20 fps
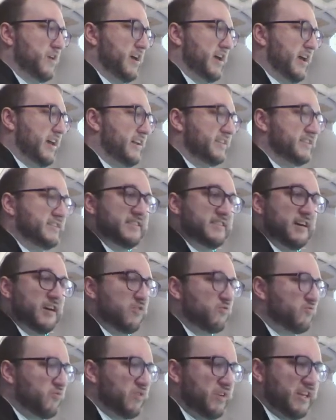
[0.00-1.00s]
and it's a
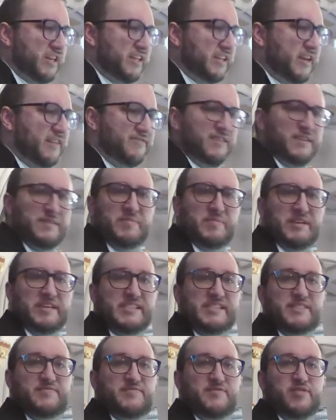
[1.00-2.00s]
really lovely
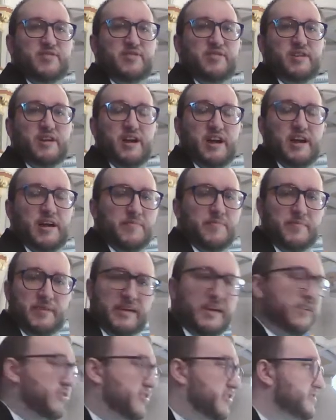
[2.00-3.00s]
piece for uh,
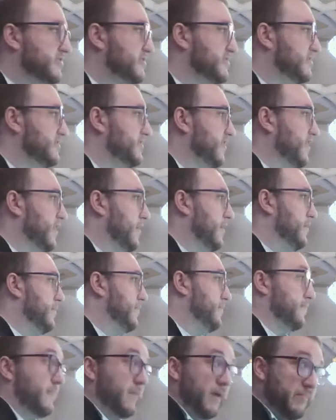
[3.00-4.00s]
beginners. Um,
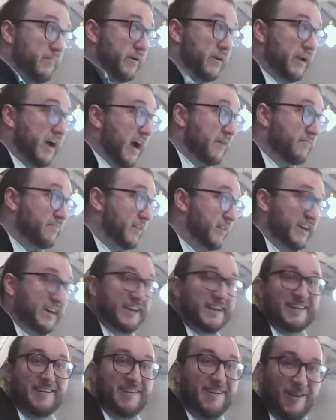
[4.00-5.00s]
but I play it
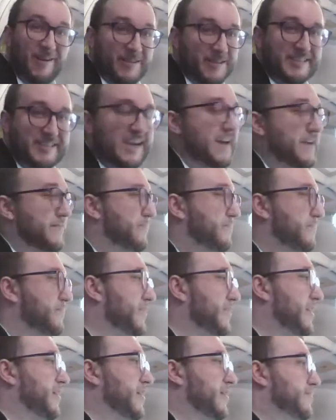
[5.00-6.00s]
all the time.
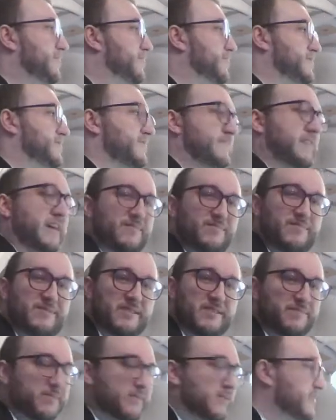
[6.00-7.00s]
Um, sometimes
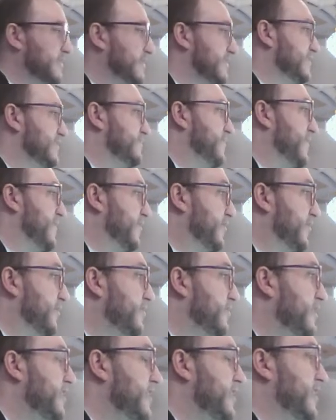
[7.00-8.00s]
simple is better.
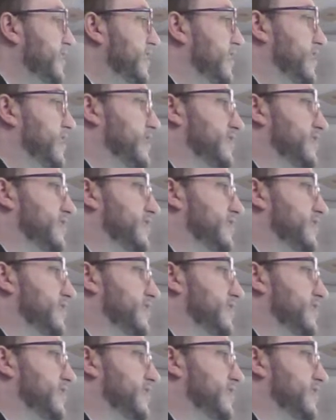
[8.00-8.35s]
Uh,